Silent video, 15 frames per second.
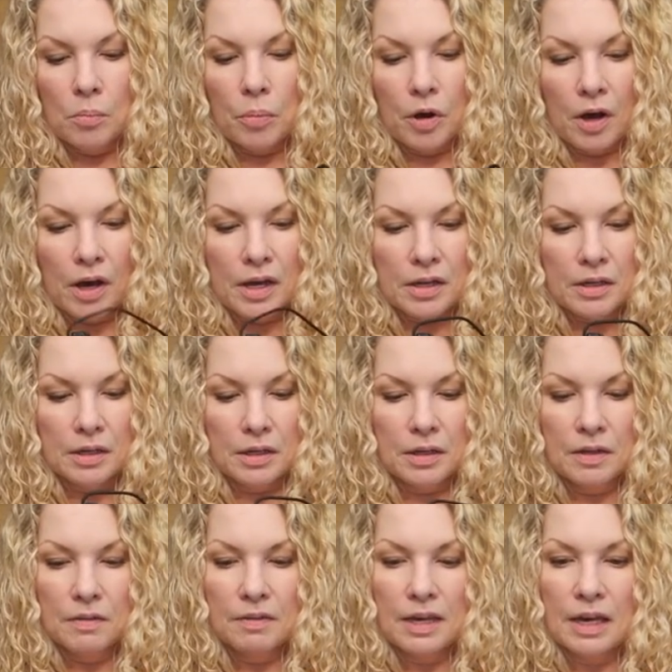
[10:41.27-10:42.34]
but
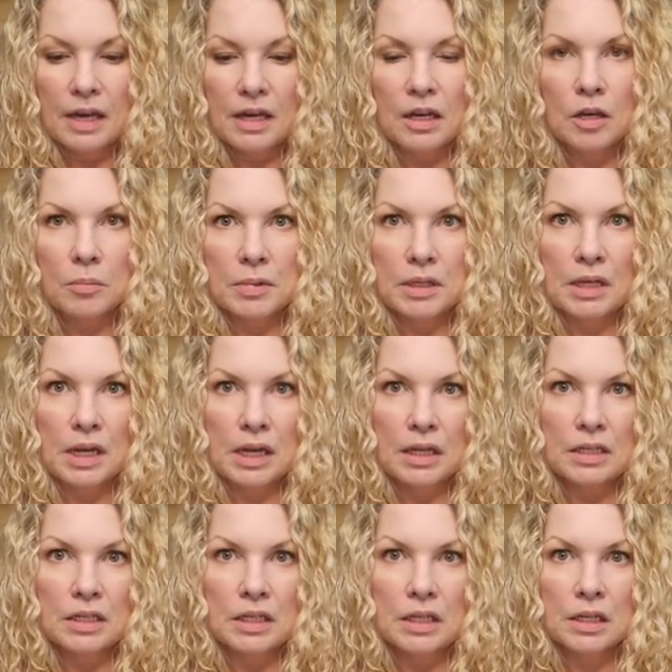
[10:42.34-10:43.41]
they can come in
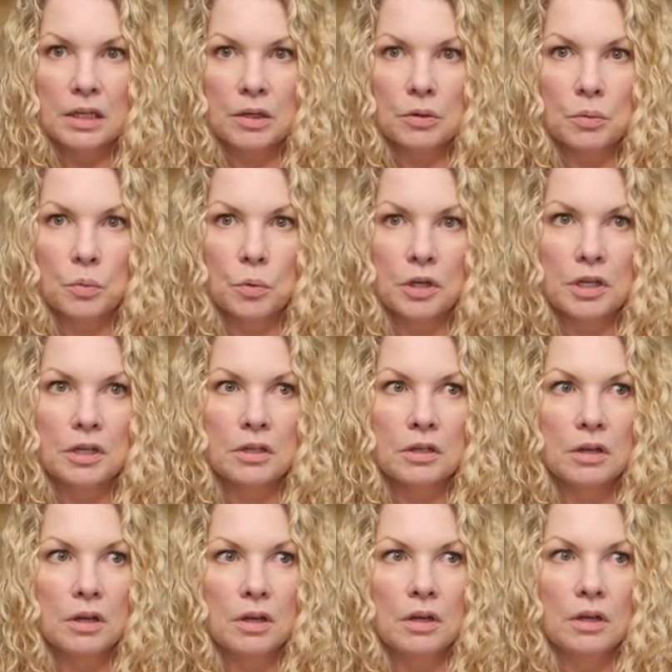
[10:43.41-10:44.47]
handy
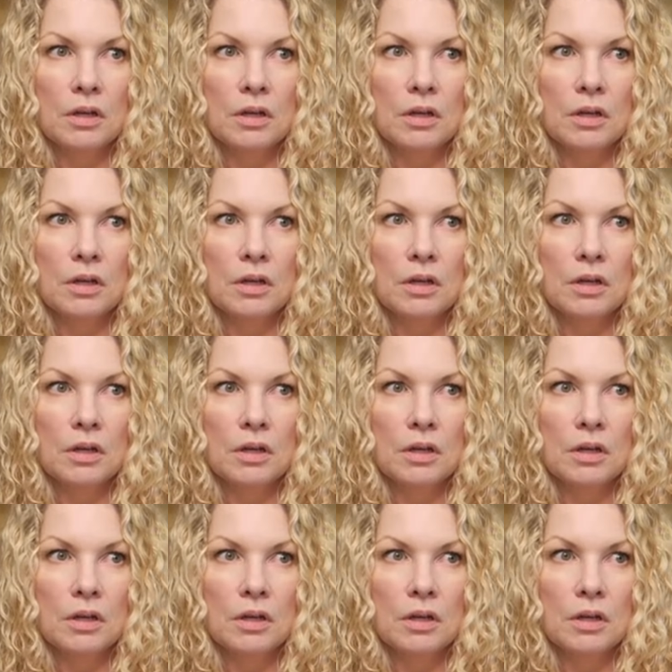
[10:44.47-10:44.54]
when